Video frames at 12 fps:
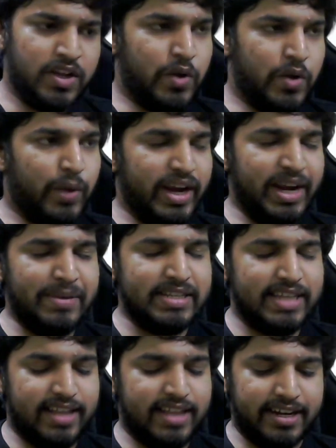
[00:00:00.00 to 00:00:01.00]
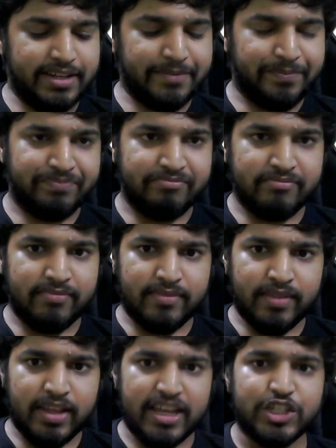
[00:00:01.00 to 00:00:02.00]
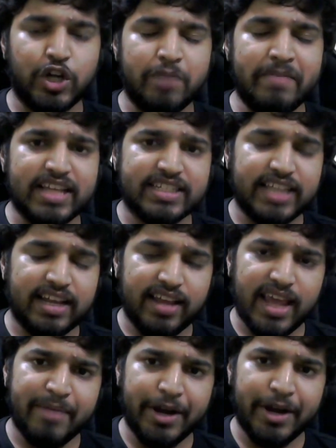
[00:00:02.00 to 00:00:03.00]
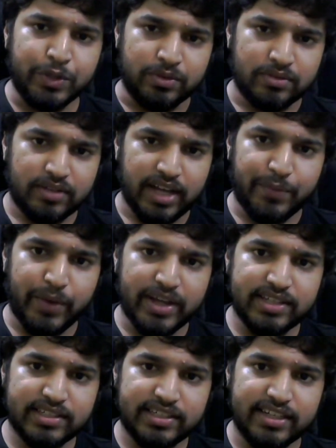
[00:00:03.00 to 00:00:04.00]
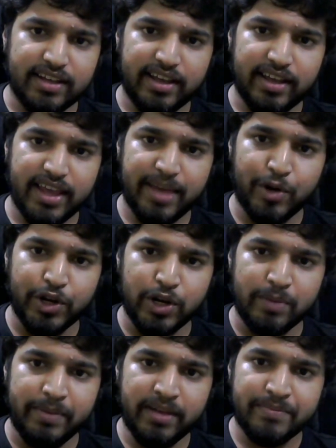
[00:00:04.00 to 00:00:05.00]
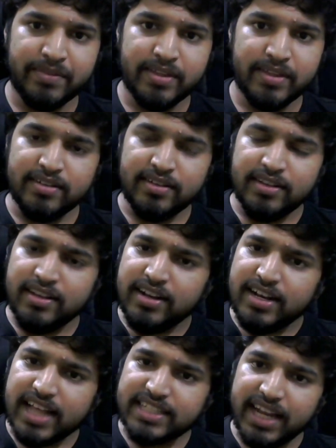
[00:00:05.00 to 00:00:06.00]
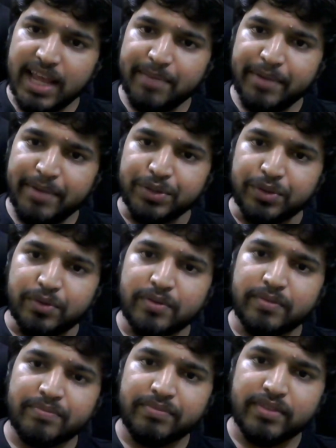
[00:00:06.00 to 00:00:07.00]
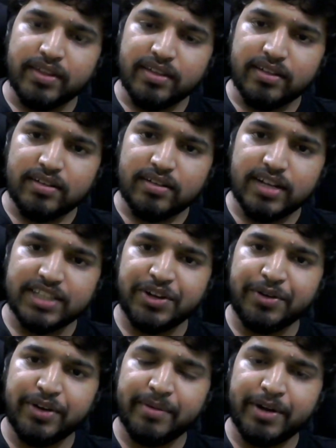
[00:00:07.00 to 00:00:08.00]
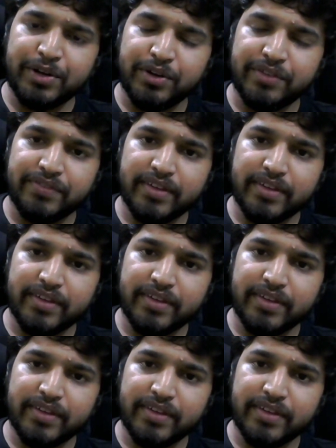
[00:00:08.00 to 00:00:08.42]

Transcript: why did we say that it's going to be less than A by 2? Like, why is A modulo B less than A by 2? Less than or equal to A by 2 if